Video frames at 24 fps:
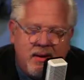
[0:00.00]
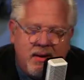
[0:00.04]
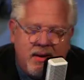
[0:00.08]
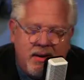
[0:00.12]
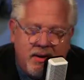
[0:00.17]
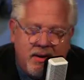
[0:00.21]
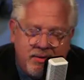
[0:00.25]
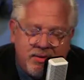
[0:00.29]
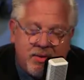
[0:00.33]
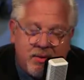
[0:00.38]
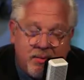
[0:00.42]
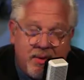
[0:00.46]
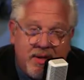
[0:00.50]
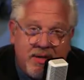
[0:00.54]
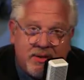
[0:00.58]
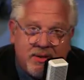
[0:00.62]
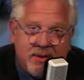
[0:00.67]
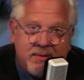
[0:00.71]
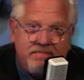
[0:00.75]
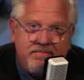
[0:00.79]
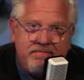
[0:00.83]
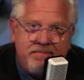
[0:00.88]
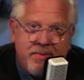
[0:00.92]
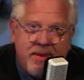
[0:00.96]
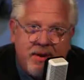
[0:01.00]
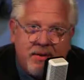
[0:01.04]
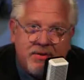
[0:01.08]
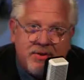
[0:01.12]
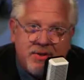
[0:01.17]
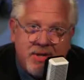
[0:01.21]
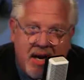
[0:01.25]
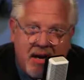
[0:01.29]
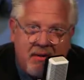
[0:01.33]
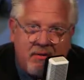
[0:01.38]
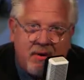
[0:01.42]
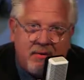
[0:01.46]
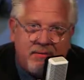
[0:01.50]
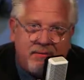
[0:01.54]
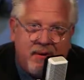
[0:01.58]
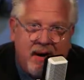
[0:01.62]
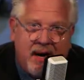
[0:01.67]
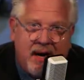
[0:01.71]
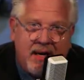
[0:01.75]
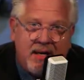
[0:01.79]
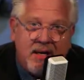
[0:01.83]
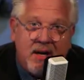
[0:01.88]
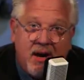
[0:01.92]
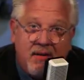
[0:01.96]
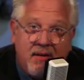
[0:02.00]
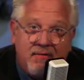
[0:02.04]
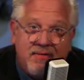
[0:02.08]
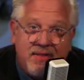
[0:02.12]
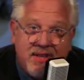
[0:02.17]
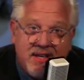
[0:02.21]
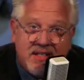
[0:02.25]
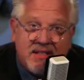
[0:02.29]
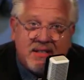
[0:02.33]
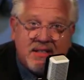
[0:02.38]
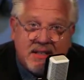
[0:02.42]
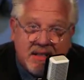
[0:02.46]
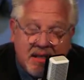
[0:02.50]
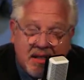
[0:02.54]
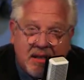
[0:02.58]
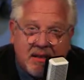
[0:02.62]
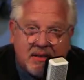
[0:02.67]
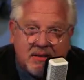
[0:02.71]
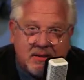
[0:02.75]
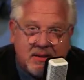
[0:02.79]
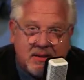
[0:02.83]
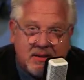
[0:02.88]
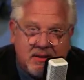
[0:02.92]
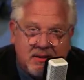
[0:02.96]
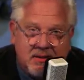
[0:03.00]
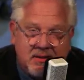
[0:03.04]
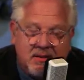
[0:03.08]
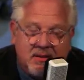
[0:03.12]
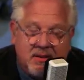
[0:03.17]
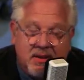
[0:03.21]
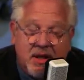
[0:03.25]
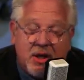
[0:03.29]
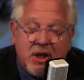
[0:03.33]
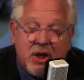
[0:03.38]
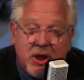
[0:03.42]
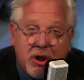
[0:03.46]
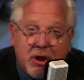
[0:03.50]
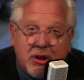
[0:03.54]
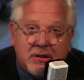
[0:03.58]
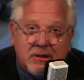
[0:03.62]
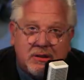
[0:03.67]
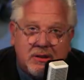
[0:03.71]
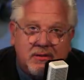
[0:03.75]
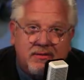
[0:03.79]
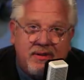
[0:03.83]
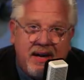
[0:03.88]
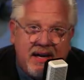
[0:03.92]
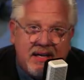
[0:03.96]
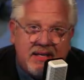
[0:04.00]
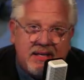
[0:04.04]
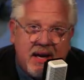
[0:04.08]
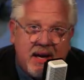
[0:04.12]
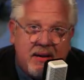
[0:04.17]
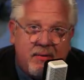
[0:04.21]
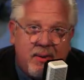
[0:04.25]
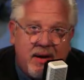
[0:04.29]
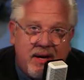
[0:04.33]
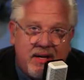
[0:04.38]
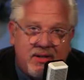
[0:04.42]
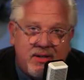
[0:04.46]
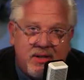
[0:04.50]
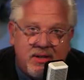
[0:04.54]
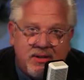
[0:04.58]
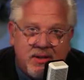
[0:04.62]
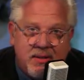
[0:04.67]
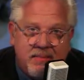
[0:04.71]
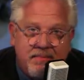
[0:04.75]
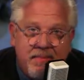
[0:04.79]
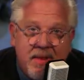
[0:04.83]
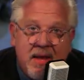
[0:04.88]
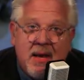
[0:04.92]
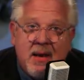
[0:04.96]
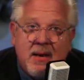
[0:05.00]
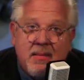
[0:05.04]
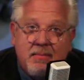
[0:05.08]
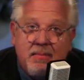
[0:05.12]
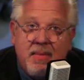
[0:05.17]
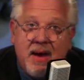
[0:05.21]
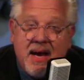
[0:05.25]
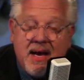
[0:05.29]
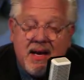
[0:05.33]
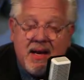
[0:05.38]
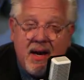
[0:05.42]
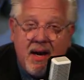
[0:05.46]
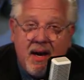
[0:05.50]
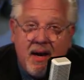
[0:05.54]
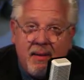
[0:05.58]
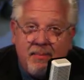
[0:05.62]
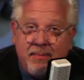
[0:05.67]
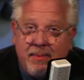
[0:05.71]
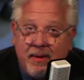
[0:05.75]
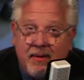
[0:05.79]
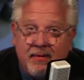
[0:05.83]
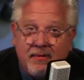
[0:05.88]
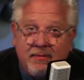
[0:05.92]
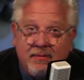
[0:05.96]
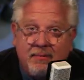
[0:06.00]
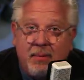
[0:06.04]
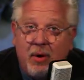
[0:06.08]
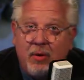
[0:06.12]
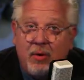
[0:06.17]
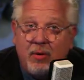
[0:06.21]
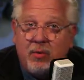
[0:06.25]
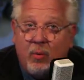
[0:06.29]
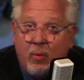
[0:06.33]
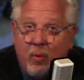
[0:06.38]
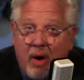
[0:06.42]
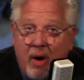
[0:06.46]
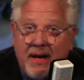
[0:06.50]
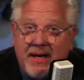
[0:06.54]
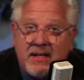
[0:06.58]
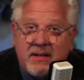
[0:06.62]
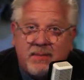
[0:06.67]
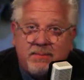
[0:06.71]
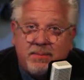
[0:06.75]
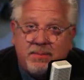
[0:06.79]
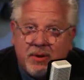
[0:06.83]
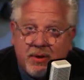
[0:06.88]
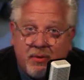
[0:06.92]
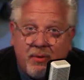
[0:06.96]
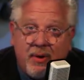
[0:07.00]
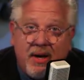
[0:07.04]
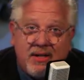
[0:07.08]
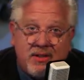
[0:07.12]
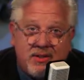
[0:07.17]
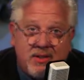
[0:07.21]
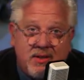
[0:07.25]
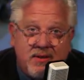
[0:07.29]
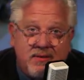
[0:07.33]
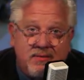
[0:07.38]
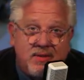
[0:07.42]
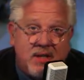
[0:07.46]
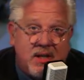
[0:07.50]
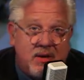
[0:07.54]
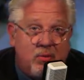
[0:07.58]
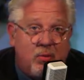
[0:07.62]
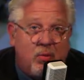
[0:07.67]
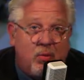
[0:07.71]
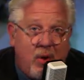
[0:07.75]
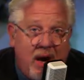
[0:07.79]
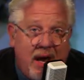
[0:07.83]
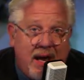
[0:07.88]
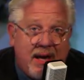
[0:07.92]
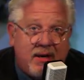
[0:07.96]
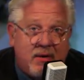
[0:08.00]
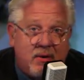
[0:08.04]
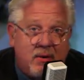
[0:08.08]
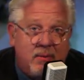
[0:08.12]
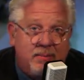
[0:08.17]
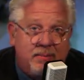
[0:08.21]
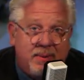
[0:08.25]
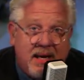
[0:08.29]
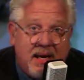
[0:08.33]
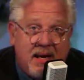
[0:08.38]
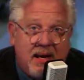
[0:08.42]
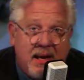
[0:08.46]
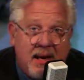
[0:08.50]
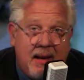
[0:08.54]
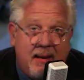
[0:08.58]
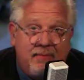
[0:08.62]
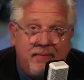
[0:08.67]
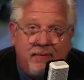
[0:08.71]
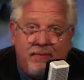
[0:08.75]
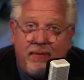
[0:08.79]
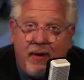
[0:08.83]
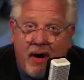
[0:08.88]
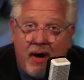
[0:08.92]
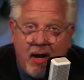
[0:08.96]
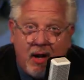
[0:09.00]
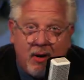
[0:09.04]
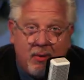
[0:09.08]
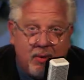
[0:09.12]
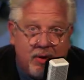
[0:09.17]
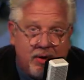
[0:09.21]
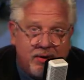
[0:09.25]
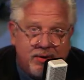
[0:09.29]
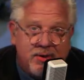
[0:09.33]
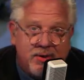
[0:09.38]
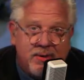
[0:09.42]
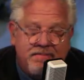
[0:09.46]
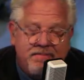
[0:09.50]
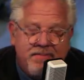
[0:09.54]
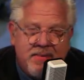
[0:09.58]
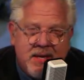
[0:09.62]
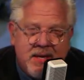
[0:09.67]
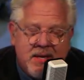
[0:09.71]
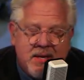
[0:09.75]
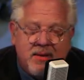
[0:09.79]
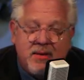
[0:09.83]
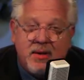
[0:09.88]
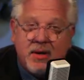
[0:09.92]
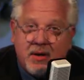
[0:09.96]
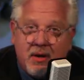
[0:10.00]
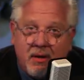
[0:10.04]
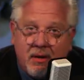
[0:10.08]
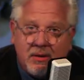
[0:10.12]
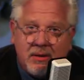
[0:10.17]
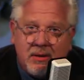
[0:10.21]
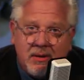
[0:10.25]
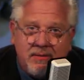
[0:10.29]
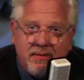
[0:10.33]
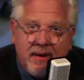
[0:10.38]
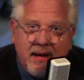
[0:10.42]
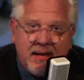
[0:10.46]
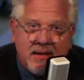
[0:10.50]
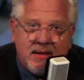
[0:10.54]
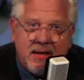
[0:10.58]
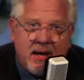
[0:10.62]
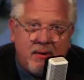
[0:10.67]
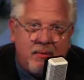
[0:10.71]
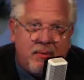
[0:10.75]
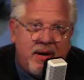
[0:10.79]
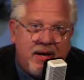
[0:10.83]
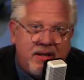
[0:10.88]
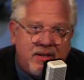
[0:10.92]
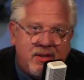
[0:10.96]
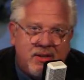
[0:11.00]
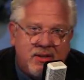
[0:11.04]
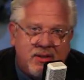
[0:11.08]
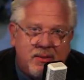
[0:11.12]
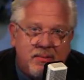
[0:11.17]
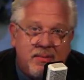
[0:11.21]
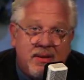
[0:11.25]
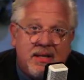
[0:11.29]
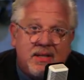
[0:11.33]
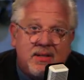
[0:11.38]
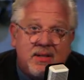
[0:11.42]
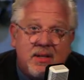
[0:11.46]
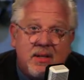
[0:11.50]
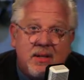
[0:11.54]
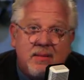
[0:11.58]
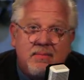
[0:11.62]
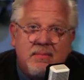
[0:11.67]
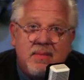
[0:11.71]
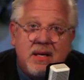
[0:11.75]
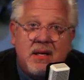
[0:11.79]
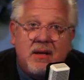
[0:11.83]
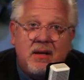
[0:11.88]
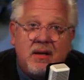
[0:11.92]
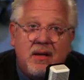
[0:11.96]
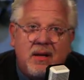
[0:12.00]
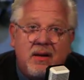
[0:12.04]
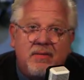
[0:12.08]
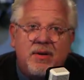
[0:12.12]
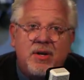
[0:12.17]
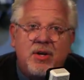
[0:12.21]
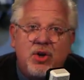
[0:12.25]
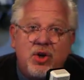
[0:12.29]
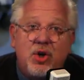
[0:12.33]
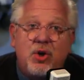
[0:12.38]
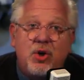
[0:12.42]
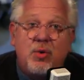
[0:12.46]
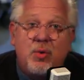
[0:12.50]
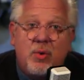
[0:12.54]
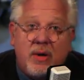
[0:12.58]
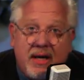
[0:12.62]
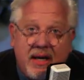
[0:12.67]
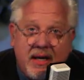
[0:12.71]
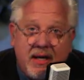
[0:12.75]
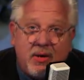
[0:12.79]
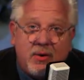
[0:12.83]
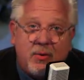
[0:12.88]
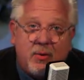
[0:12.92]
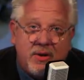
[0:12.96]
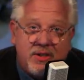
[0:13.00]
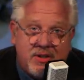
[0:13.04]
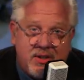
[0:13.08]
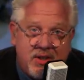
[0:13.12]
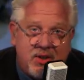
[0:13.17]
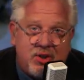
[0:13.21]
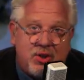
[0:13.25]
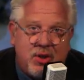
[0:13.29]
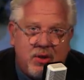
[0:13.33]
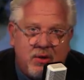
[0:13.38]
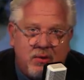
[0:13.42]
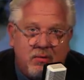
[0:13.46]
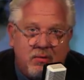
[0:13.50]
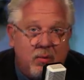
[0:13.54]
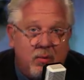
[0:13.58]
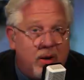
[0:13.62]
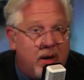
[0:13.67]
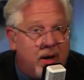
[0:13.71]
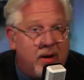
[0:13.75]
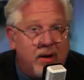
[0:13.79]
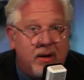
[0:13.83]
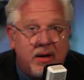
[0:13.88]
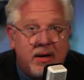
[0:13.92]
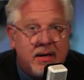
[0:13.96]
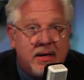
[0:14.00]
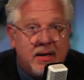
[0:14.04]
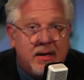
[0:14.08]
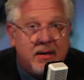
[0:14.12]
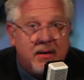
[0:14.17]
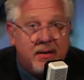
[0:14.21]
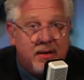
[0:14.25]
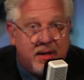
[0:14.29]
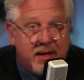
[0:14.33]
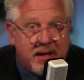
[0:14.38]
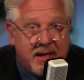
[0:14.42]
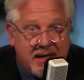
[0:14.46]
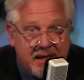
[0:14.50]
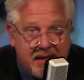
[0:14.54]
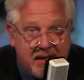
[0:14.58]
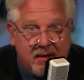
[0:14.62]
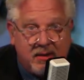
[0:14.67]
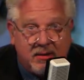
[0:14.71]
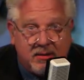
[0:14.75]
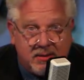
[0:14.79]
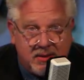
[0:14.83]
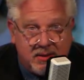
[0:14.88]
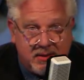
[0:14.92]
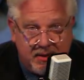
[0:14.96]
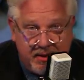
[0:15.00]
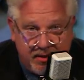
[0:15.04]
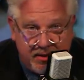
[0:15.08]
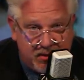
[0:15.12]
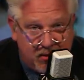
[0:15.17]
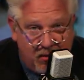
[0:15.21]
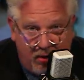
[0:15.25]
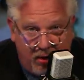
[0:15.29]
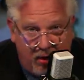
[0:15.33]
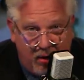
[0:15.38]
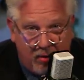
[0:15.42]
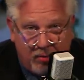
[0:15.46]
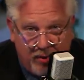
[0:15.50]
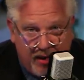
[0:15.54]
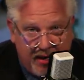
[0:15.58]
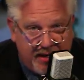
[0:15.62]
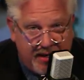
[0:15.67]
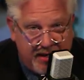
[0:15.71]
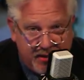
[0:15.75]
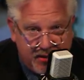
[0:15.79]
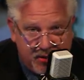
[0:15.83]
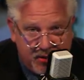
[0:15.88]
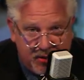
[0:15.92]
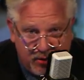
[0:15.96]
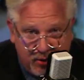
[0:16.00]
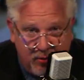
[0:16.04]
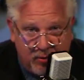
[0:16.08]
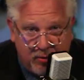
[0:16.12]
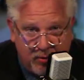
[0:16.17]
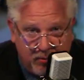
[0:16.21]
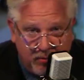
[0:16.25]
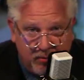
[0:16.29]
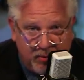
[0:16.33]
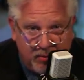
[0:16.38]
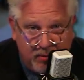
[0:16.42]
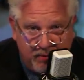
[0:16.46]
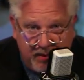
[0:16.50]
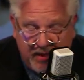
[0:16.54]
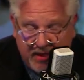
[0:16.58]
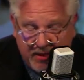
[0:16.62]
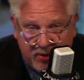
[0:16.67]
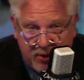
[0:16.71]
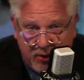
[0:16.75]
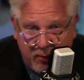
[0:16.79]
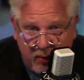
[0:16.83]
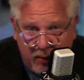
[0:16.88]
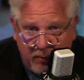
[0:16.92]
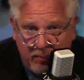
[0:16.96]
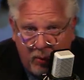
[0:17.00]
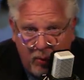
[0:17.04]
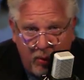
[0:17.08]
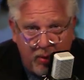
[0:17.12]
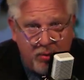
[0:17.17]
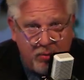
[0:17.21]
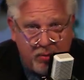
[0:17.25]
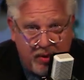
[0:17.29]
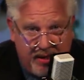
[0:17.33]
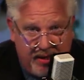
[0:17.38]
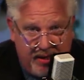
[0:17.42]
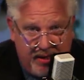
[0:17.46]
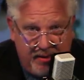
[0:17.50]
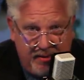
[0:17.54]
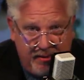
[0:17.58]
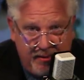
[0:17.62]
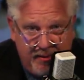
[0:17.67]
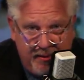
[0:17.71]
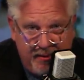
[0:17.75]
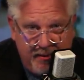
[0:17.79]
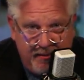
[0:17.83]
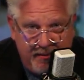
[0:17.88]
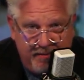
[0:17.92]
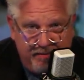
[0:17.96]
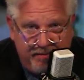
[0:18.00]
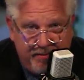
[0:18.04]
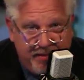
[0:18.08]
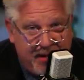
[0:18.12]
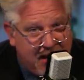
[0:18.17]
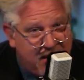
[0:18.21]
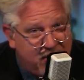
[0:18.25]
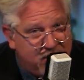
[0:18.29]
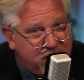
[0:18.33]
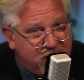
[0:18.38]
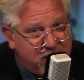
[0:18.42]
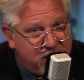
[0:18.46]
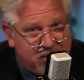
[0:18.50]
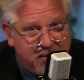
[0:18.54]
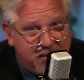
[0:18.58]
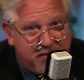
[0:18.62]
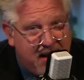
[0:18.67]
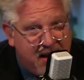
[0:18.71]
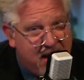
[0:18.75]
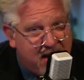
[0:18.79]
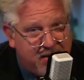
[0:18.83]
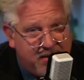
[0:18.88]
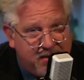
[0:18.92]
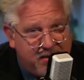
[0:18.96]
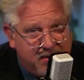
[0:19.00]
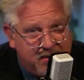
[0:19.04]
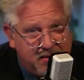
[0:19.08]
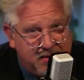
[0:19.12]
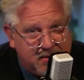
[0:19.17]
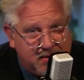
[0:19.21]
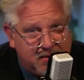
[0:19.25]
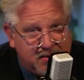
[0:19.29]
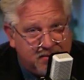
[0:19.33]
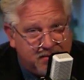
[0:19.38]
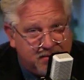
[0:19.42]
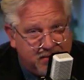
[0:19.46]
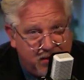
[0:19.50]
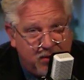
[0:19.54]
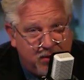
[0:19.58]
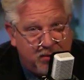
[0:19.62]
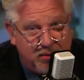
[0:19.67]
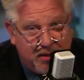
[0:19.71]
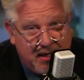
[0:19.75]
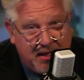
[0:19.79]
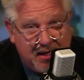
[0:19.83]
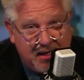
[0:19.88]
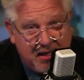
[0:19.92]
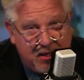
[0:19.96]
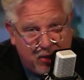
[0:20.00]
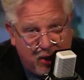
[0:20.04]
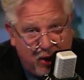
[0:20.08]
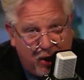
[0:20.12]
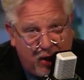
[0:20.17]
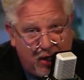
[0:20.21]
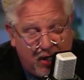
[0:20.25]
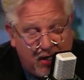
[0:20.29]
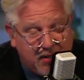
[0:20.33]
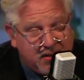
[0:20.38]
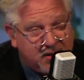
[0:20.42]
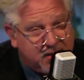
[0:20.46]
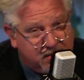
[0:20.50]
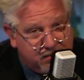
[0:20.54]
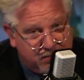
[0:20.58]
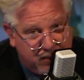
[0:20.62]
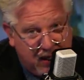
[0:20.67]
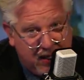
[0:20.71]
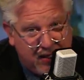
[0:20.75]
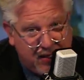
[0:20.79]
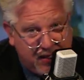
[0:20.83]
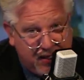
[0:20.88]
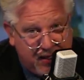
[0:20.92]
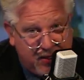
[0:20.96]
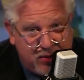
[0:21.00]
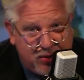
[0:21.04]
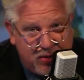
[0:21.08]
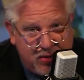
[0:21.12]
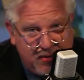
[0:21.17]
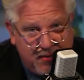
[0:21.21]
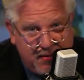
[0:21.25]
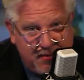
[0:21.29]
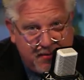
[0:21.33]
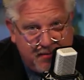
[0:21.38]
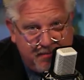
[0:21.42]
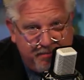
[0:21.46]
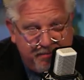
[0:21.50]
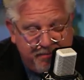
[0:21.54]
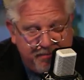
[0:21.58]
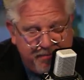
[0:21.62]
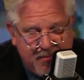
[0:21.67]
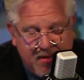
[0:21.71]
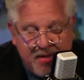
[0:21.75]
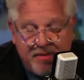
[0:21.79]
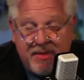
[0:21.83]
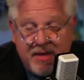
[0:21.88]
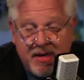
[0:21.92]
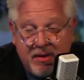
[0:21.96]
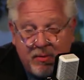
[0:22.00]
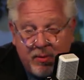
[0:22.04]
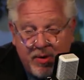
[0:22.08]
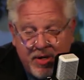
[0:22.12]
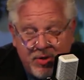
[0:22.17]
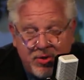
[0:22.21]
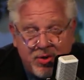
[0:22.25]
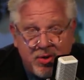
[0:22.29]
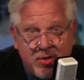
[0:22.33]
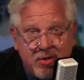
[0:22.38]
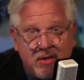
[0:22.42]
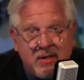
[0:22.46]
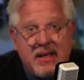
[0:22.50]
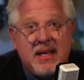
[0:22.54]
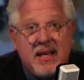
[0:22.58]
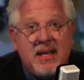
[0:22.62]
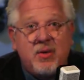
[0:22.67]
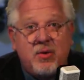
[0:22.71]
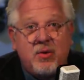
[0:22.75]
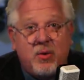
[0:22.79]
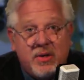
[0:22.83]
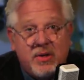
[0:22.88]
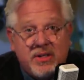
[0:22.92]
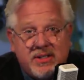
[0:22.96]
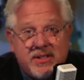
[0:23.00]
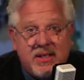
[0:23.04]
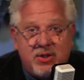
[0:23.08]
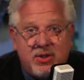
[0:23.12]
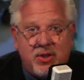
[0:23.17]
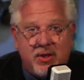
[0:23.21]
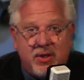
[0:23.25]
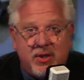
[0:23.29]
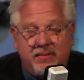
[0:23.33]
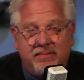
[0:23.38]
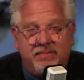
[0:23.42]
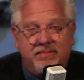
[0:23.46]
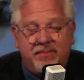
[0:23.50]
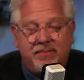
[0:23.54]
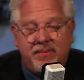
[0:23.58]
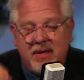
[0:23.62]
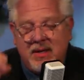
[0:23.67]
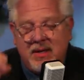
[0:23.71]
Here's the reason they're terrified of this cult the cult of anti racism, made up of both white progressives and radical BLM followers. The cult of anti racism is in the middle of a new inquisition where the guilt is already assumed because you were born with it. Now it's just a matter of you getting caught and punished. The original Inquisition